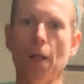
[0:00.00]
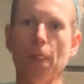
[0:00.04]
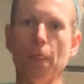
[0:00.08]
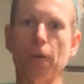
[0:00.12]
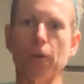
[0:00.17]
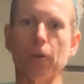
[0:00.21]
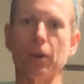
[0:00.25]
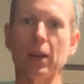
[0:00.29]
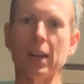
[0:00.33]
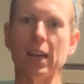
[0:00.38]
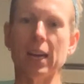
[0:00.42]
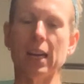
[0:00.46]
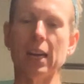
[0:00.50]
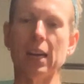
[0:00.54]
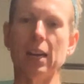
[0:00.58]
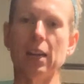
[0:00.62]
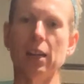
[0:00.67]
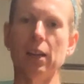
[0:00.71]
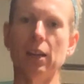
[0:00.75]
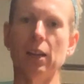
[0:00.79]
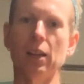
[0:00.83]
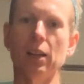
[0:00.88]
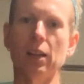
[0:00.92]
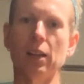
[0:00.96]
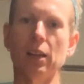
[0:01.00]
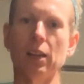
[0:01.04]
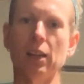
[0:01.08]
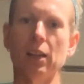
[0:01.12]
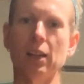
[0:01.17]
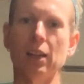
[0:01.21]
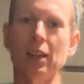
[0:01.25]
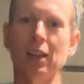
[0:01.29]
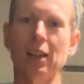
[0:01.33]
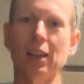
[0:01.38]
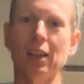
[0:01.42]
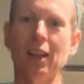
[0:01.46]
3,
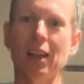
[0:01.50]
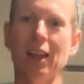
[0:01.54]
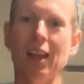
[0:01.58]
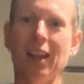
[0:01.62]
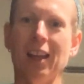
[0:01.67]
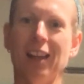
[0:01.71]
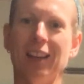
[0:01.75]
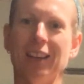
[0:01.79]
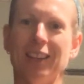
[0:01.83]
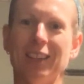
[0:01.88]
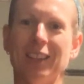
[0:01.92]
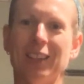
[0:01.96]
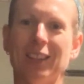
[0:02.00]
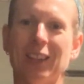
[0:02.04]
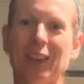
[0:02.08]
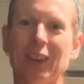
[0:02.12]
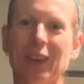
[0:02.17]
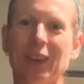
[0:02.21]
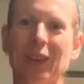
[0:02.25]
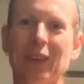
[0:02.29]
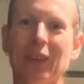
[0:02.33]
2,